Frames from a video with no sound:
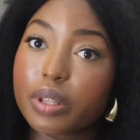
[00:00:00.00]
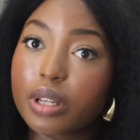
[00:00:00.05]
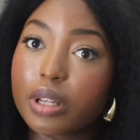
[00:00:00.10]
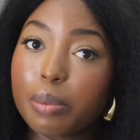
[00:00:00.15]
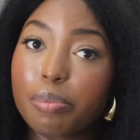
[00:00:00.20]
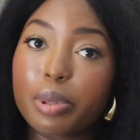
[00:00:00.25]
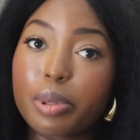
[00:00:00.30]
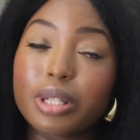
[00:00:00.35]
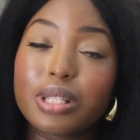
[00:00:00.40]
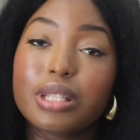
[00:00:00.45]

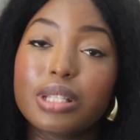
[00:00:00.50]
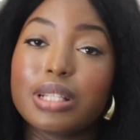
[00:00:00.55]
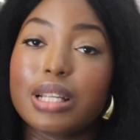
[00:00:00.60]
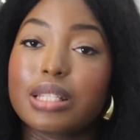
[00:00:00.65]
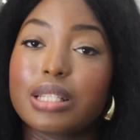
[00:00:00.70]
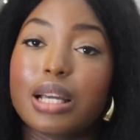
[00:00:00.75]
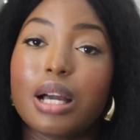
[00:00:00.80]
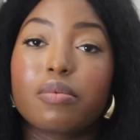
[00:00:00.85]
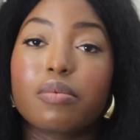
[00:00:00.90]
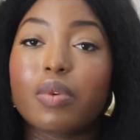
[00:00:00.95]
Reporting
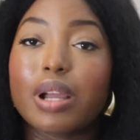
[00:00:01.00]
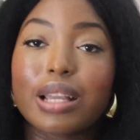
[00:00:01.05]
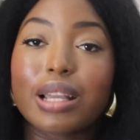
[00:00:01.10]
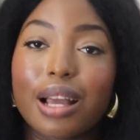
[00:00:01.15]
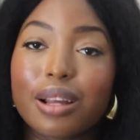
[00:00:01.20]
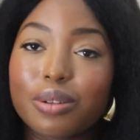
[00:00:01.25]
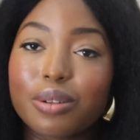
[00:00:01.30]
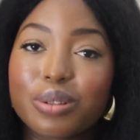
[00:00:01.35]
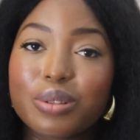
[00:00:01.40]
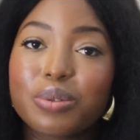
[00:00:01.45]
that I
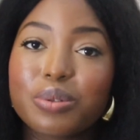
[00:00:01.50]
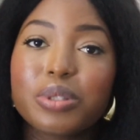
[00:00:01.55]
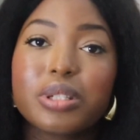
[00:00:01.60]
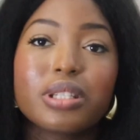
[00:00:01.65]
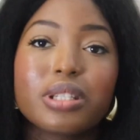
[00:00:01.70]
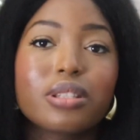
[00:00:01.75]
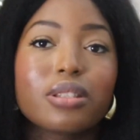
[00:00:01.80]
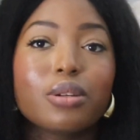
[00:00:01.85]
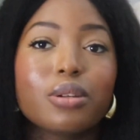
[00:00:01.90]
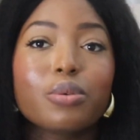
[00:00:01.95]
cannot do
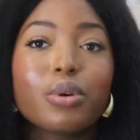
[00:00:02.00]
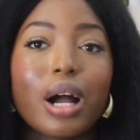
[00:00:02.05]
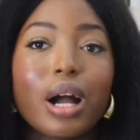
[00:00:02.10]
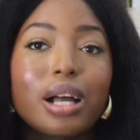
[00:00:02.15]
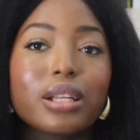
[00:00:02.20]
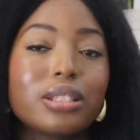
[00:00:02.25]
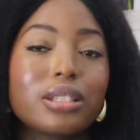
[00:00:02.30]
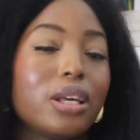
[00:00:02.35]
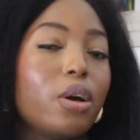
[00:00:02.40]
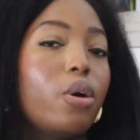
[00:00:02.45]
this, they will
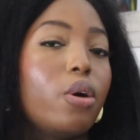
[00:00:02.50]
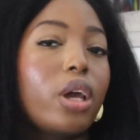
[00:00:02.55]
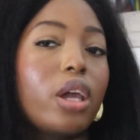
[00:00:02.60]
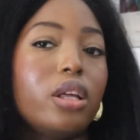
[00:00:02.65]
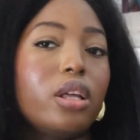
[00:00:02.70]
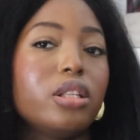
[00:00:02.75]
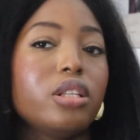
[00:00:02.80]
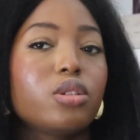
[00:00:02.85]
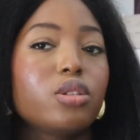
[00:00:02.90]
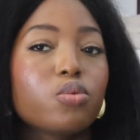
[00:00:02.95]
say,
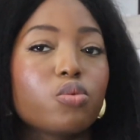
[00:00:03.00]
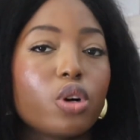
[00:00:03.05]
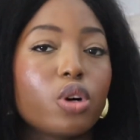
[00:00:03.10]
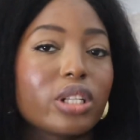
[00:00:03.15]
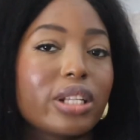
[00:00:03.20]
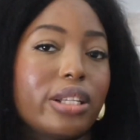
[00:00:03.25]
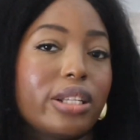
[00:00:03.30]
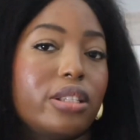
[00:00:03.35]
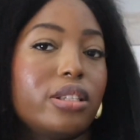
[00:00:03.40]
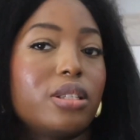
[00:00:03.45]
okay, this
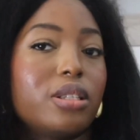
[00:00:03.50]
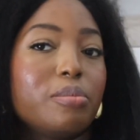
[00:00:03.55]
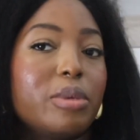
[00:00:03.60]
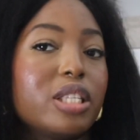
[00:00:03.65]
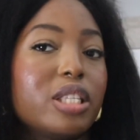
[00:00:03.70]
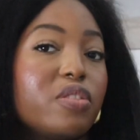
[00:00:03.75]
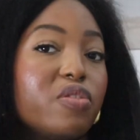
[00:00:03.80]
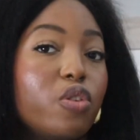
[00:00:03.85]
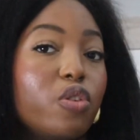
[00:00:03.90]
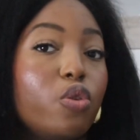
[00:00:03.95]
work that is
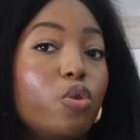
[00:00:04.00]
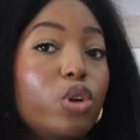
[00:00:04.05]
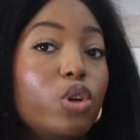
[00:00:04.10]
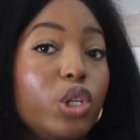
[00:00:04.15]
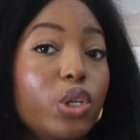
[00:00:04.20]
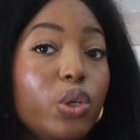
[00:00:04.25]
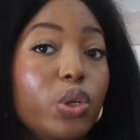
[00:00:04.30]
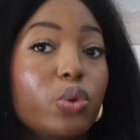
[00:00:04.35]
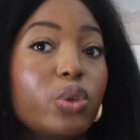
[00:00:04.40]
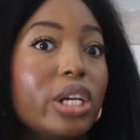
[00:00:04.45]
meant for
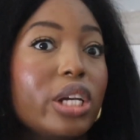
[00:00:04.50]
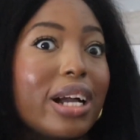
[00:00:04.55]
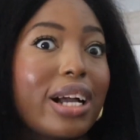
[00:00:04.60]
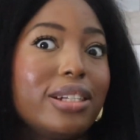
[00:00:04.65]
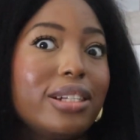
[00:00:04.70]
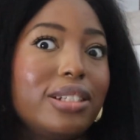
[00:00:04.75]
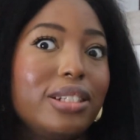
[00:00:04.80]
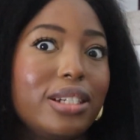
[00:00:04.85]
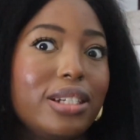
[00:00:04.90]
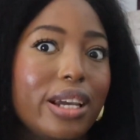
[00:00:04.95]
only you, they
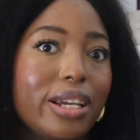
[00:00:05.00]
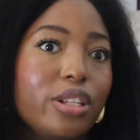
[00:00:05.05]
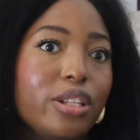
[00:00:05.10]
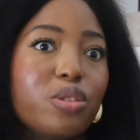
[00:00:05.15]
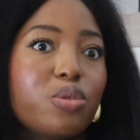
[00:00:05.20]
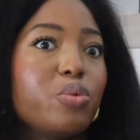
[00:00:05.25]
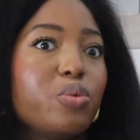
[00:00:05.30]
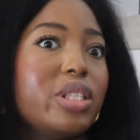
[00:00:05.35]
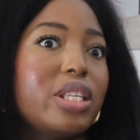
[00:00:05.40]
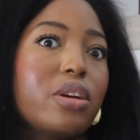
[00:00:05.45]
can share
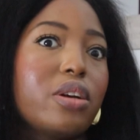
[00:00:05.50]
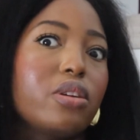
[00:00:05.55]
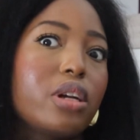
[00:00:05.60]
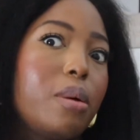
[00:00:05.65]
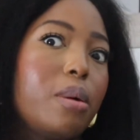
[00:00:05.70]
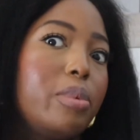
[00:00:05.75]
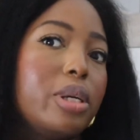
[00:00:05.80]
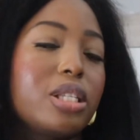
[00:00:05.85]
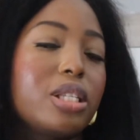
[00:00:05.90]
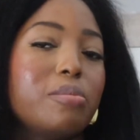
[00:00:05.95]
it with
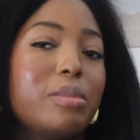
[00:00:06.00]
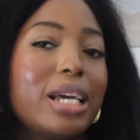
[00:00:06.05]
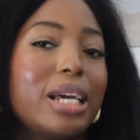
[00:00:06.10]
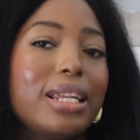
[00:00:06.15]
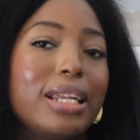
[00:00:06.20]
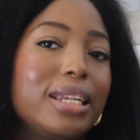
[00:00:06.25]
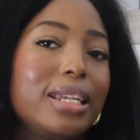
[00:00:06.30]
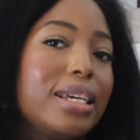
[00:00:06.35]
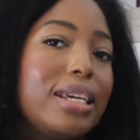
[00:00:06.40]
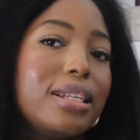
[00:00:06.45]
another person by
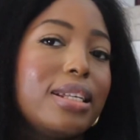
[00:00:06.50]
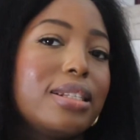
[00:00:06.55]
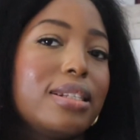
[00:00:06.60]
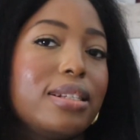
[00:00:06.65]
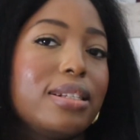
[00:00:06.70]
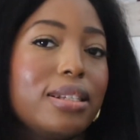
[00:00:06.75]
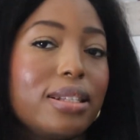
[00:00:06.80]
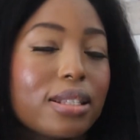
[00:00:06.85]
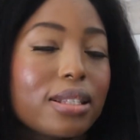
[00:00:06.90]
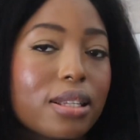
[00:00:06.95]

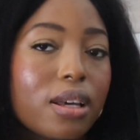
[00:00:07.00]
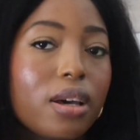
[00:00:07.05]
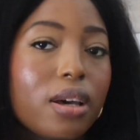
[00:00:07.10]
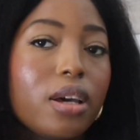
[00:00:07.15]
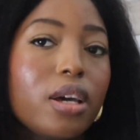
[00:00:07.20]
delegating it.